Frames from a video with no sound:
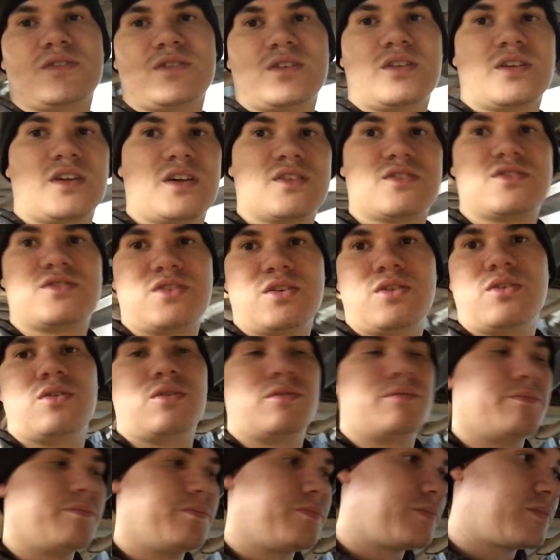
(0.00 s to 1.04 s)
going to get
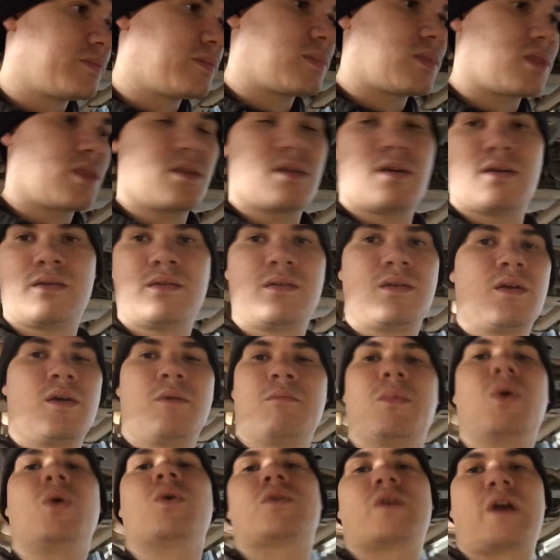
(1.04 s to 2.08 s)
sued.
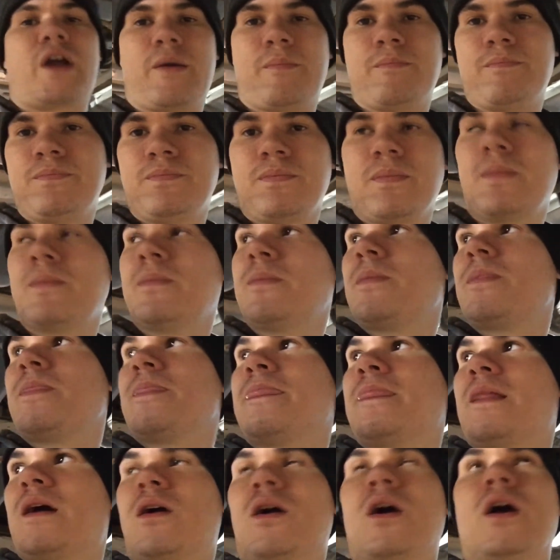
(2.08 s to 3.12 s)
Bullcrap.
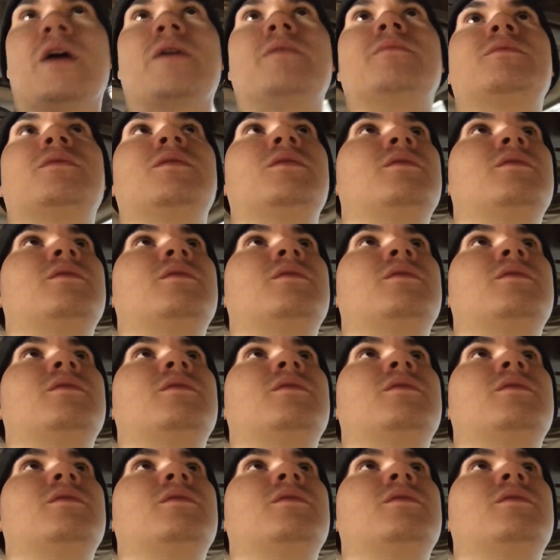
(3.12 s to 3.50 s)
Alright?